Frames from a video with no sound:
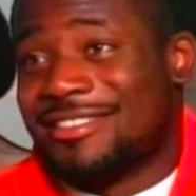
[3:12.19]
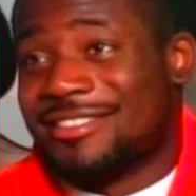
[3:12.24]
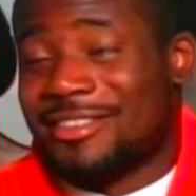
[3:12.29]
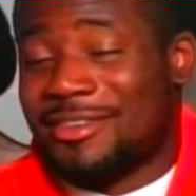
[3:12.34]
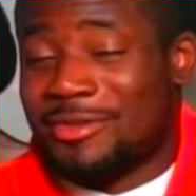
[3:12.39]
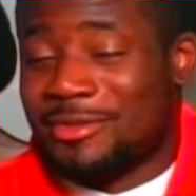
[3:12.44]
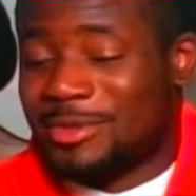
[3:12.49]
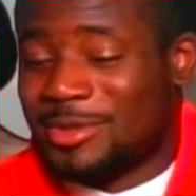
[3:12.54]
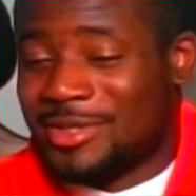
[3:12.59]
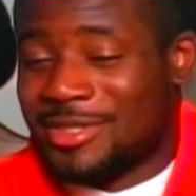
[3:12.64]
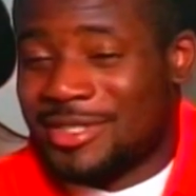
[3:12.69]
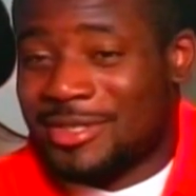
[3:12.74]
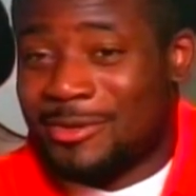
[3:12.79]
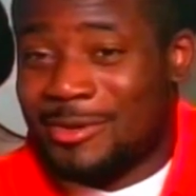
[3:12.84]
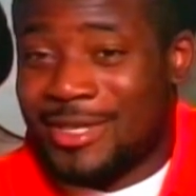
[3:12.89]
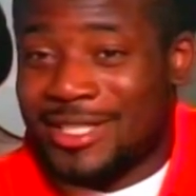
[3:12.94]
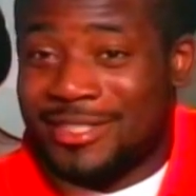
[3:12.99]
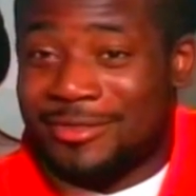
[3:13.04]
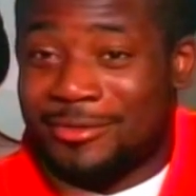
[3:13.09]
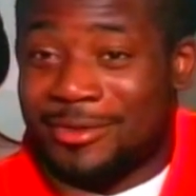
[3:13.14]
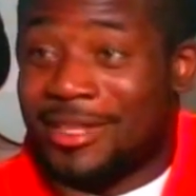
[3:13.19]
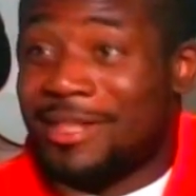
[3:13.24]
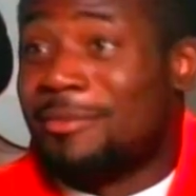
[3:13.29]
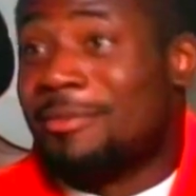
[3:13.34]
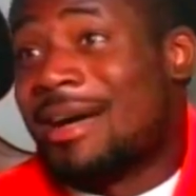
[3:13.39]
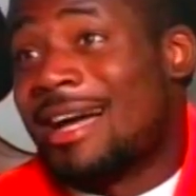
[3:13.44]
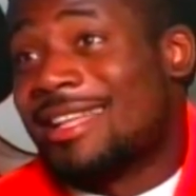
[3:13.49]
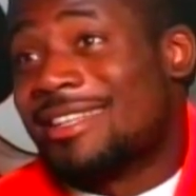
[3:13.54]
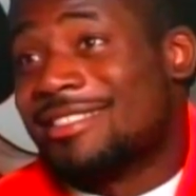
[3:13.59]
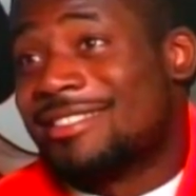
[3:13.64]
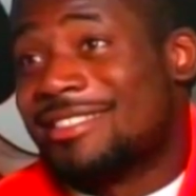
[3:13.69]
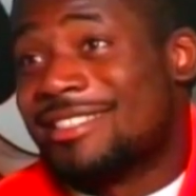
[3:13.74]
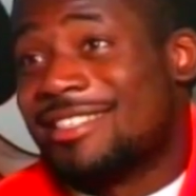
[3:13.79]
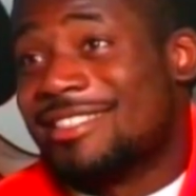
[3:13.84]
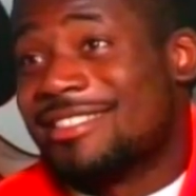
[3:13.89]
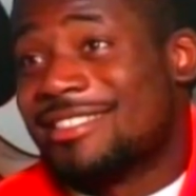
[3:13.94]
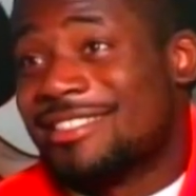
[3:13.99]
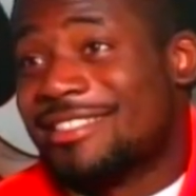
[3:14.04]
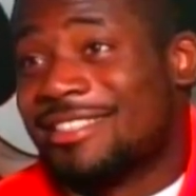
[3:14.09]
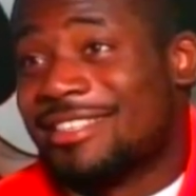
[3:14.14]
So it, was, not really my
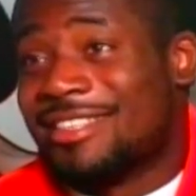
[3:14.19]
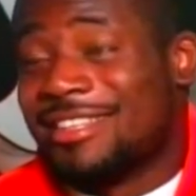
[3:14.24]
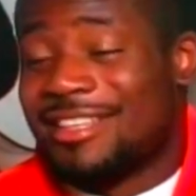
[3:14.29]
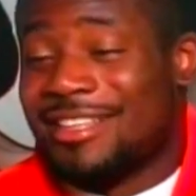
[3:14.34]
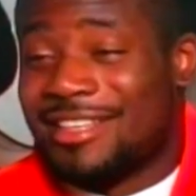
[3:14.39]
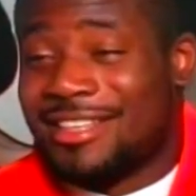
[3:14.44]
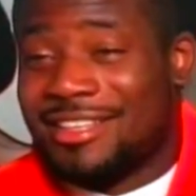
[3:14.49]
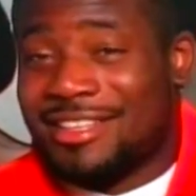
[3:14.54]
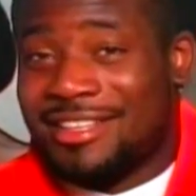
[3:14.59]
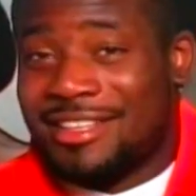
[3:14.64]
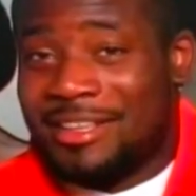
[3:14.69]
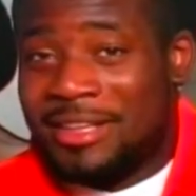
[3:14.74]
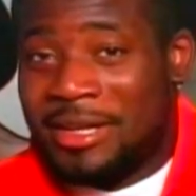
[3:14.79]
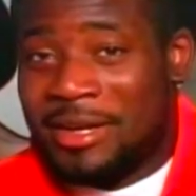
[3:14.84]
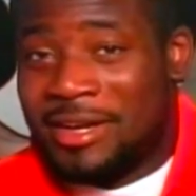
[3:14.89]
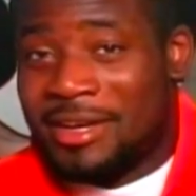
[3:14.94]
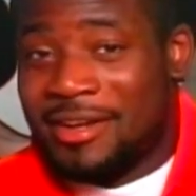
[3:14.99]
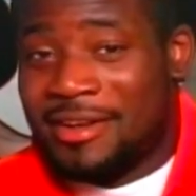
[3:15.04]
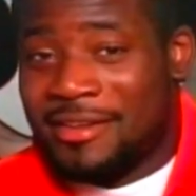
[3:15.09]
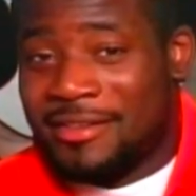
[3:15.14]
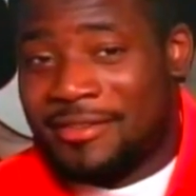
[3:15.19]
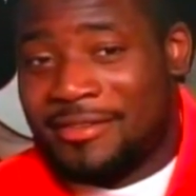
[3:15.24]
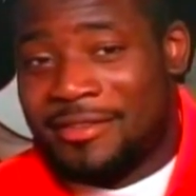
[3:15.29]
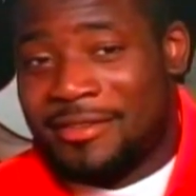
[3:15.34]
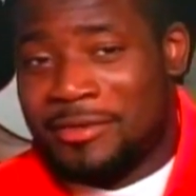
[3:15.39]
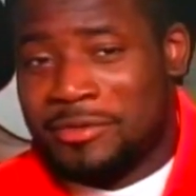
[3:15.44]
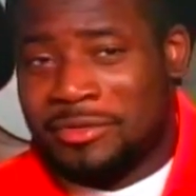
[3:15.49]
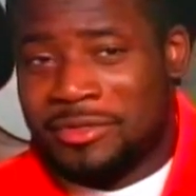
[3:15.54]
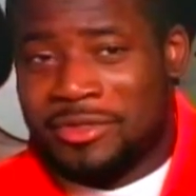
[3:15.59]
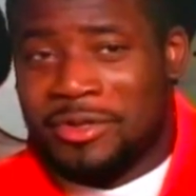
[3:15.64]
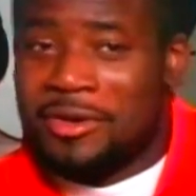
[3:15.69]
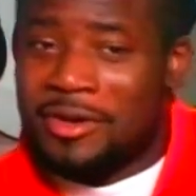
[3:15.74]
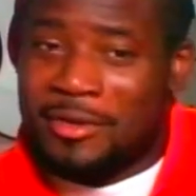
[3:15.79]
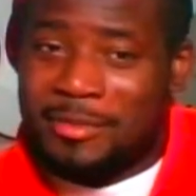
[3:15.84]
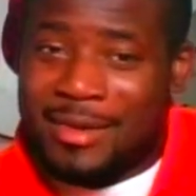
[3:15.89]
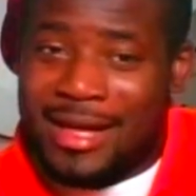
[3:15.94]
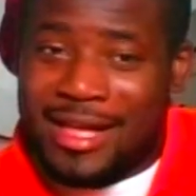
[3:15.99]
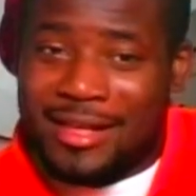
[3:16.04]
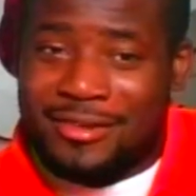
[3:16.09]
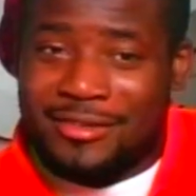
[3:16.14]
decision uh, if he was going
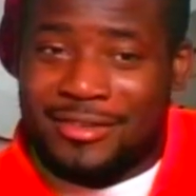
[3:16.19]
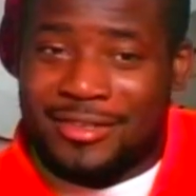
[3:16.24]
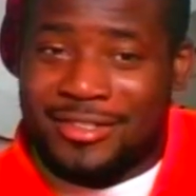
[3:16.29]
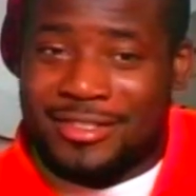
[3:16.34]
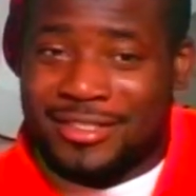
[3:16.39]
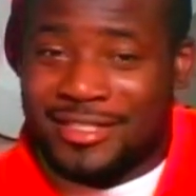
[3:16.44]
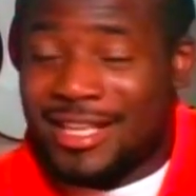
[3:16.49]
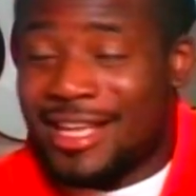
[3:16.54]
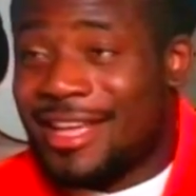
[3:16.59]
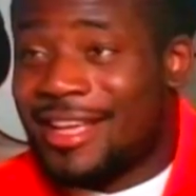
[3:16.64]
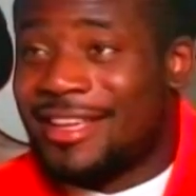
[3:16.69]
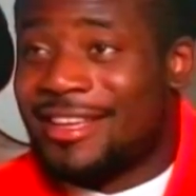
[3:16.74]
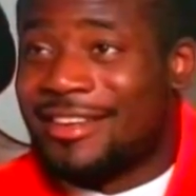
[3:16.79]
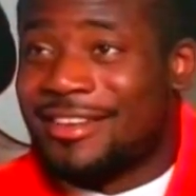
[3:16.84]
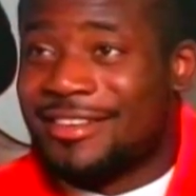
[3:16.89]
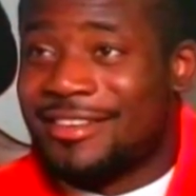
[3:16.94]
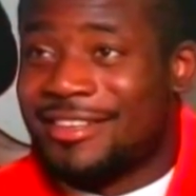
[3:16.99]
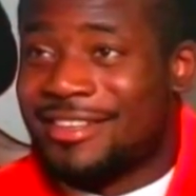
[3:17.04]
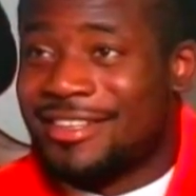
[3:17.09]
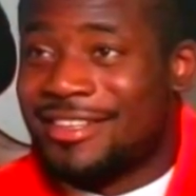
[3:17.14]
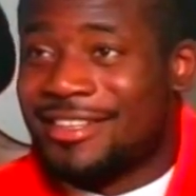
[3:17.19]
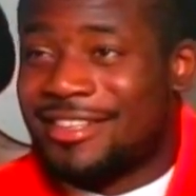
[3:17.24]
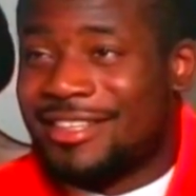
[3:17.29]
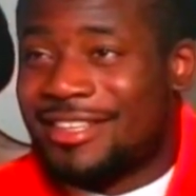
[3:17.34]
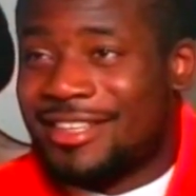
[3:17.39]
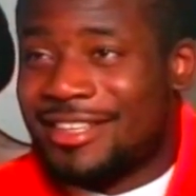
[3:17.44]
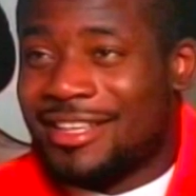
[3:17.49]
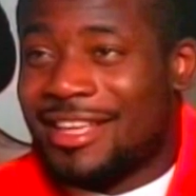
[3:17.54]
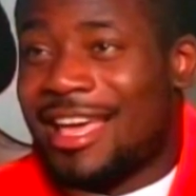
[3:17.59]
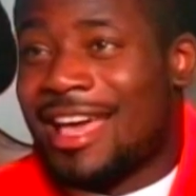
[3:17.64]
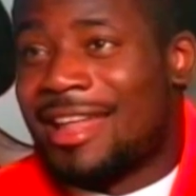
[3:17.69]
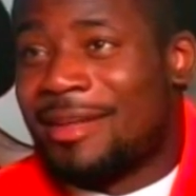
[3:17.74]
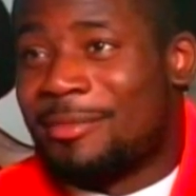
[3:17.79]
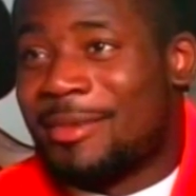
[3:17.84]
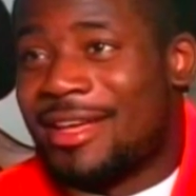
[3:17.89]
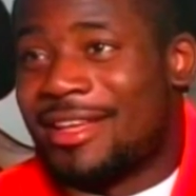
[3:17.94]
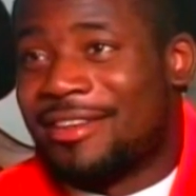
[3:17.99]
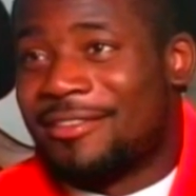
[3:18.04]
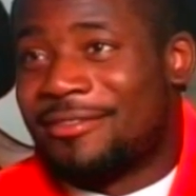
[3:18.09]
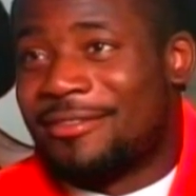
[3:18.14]
back or staying here. He kind of
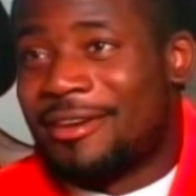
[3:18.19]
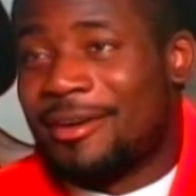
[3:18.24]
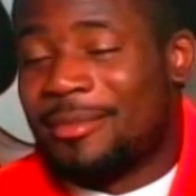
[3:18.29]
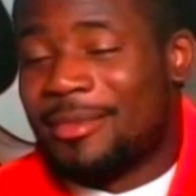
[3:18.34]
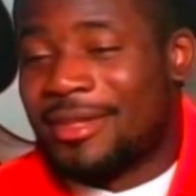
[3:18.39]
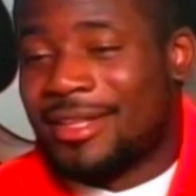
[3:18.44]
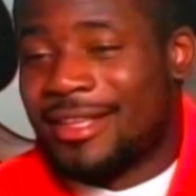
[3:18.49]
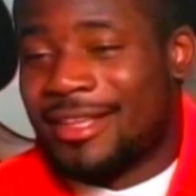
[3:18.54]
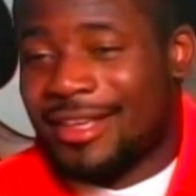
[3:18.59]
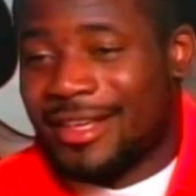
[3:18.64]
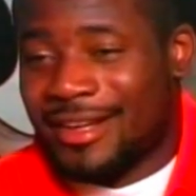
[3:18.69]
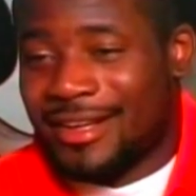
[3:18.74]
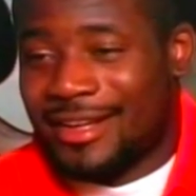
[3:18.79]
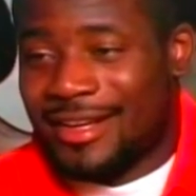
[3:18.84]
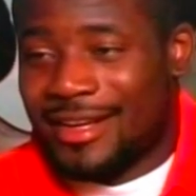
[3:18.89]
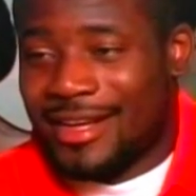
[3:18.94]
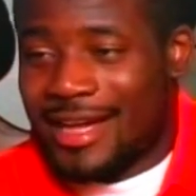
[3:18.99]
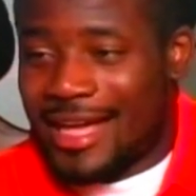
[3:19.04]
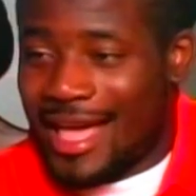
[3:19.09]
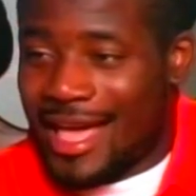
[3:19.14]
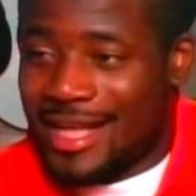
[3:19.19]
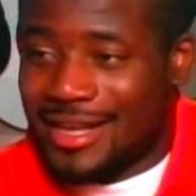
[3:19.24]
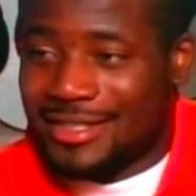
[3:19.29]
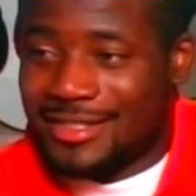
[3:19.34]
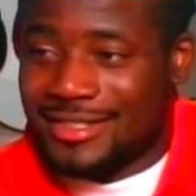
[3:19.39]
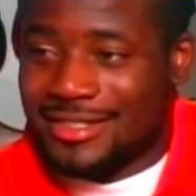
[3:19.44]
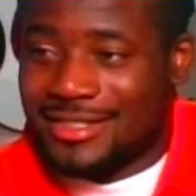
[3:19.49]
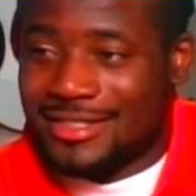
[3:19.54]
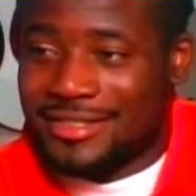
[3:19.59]
made it for me, and uh, I kind of just